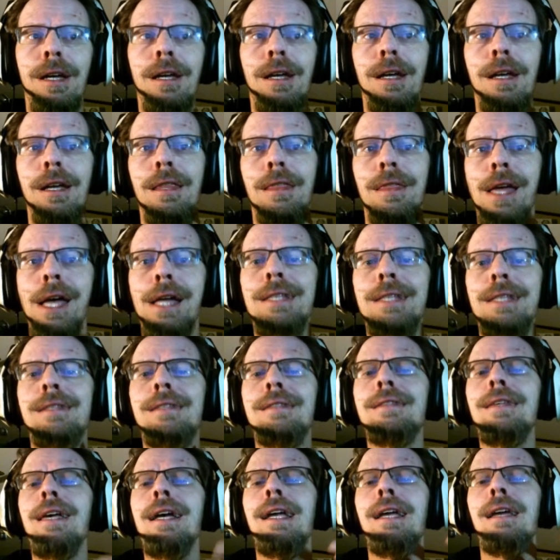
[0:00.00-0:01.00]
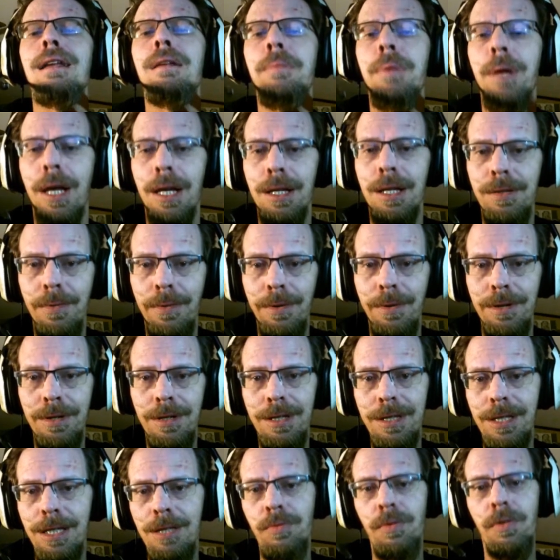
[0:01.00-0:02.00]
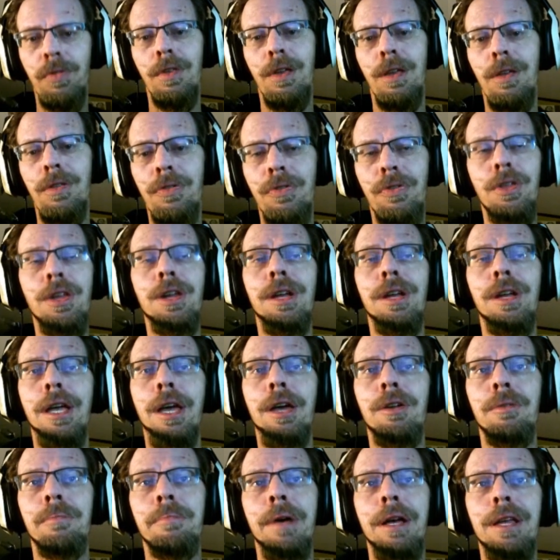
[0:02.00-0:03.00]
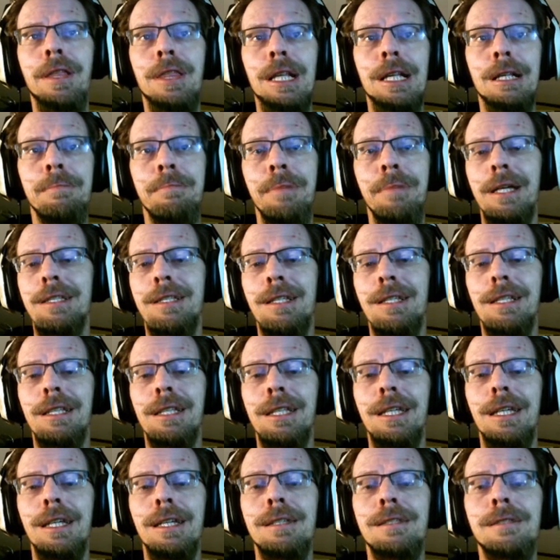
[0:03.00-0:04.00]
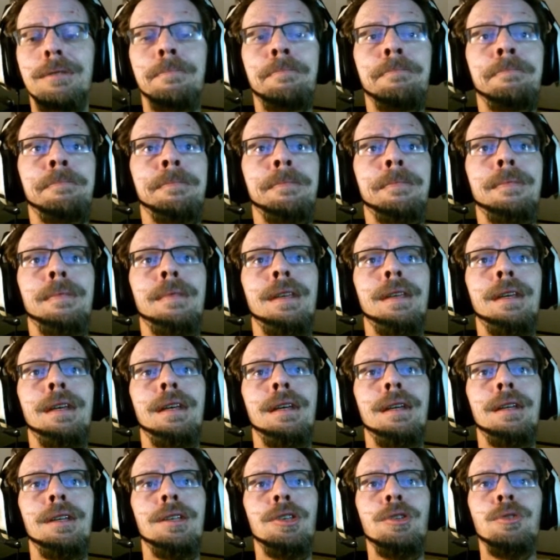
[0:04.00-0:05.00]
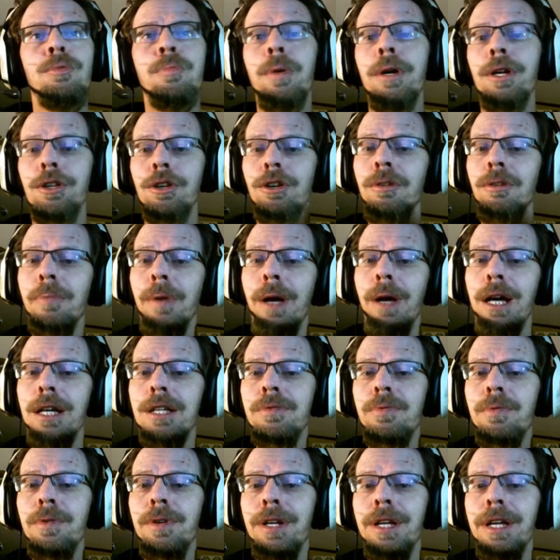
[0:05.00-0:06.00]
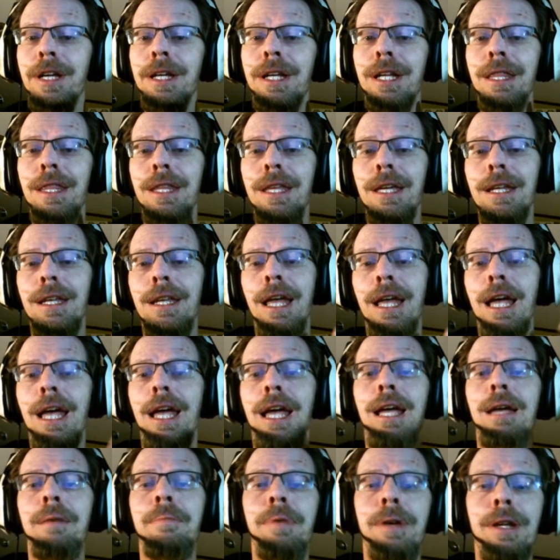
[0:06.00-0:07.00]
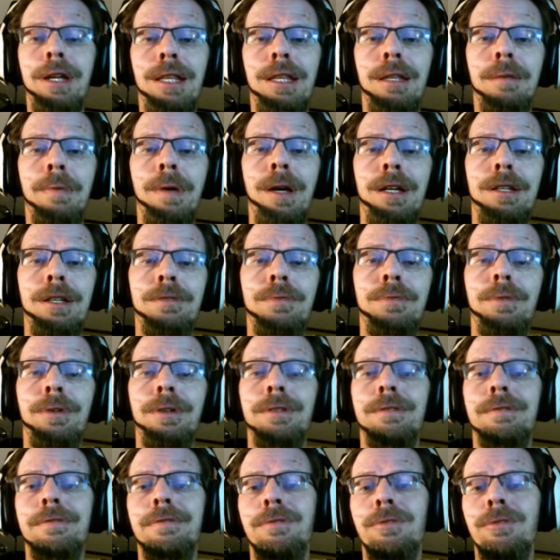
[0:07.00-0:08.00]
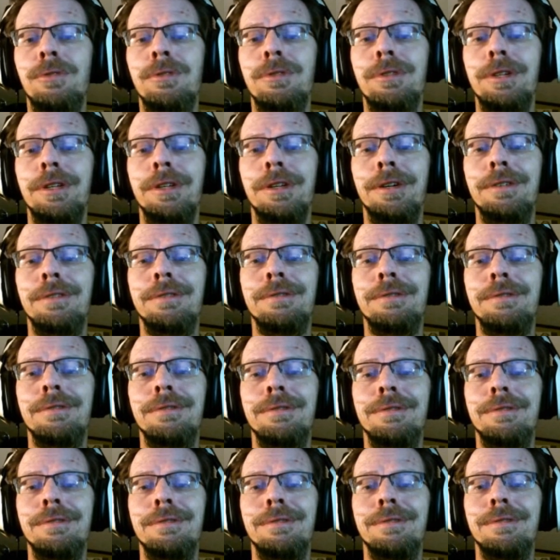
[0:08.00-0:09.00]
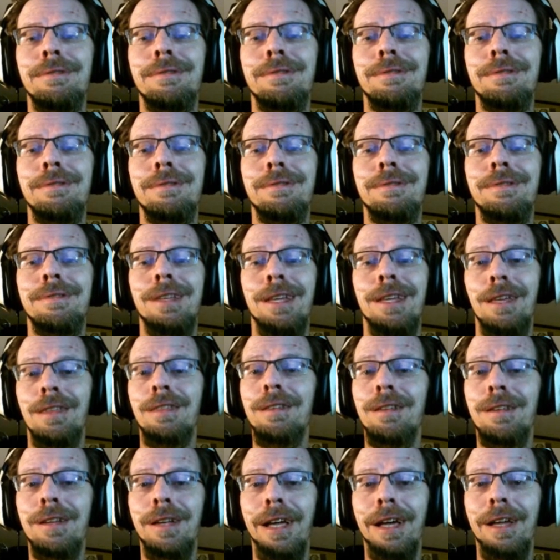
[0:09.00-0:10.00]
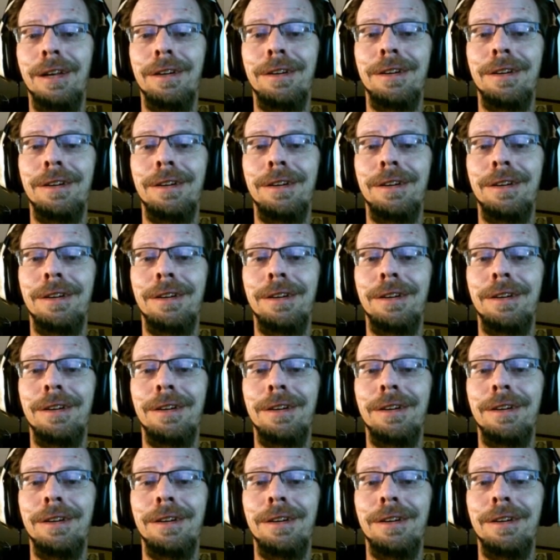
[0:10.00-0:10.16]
that second password, because that's what the authenticator basically is. You put your password in, and then, hey, put in the password for, you know, the authenticator.